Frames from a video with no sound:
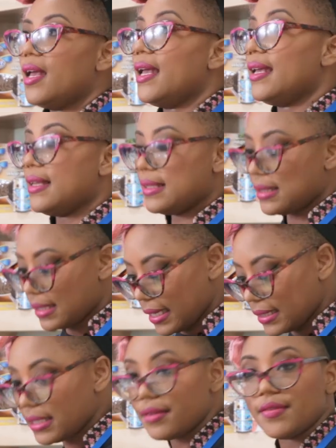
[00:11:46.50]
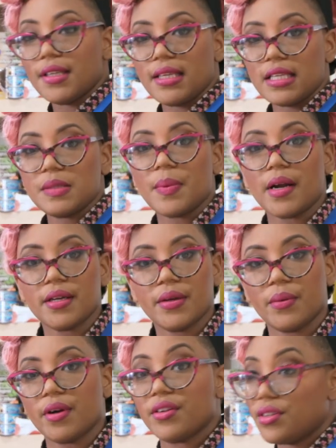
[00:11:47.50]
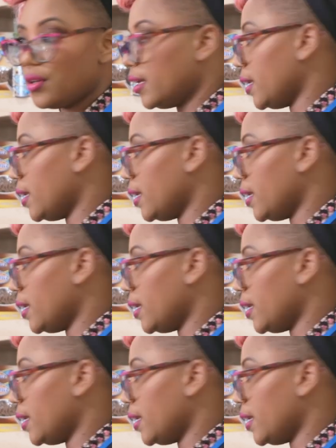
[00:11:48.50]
It is native to this part of the world. You know,